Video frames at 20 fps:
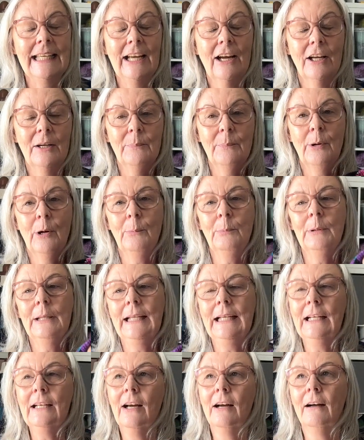I'd
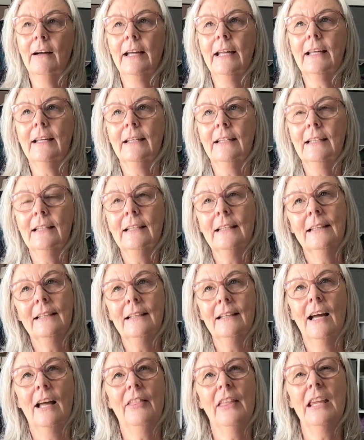probably like,
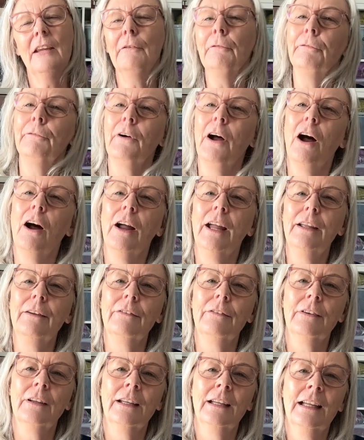I think 5
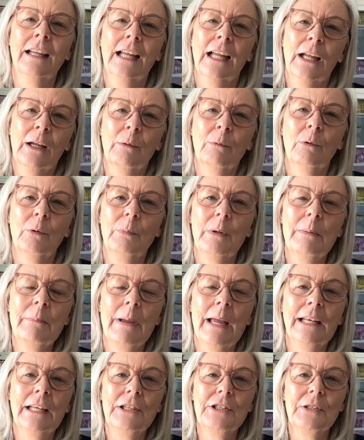would be
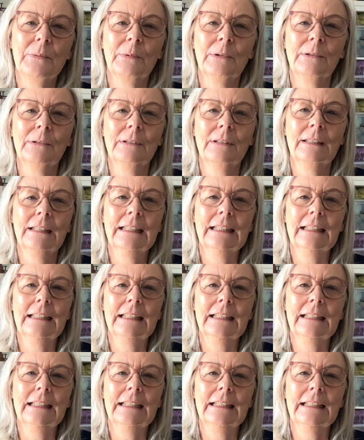manageable.